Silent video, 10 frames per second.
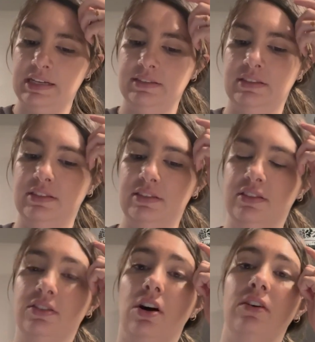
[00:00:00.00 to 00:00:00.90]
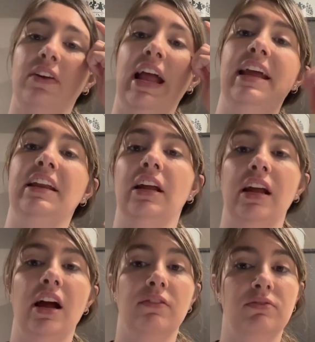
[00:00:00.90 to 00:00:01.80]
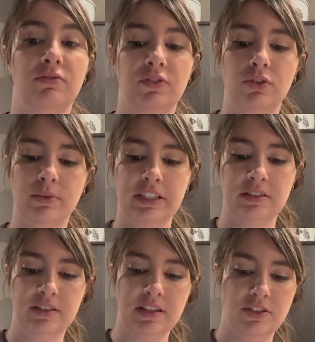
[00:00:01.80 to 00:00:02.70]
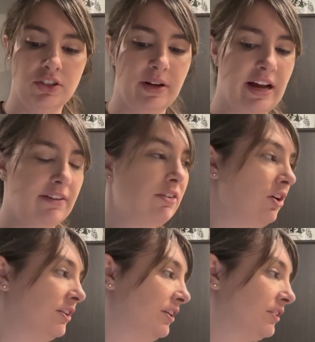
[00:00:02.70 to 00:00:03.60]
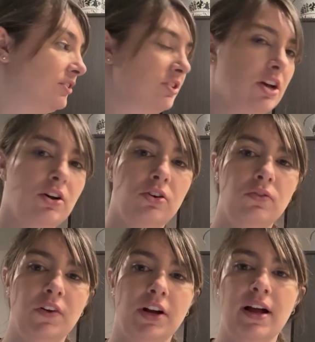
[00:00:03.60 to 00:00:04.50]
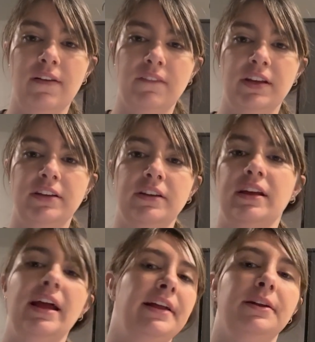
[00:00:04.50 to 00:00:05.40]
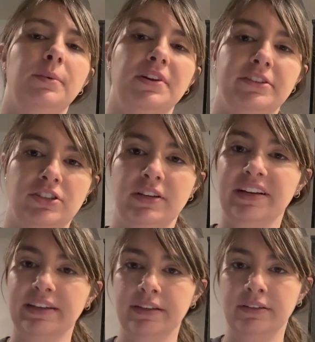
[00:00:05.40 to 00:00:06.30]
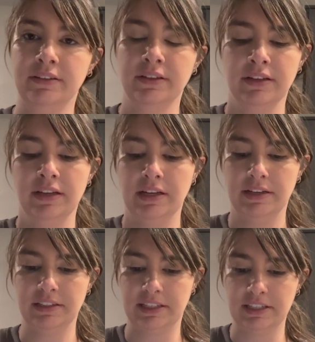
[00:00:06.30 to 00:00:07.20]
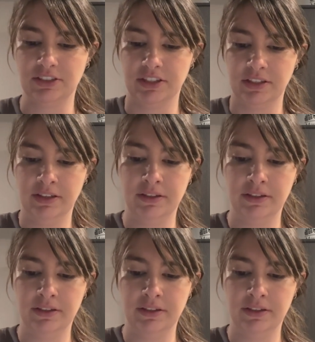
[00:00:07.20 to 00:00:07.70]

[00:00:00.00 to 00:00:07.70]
to dissolve any grease that you have on your stove, your oven, anywhere that you need it in the kitchen.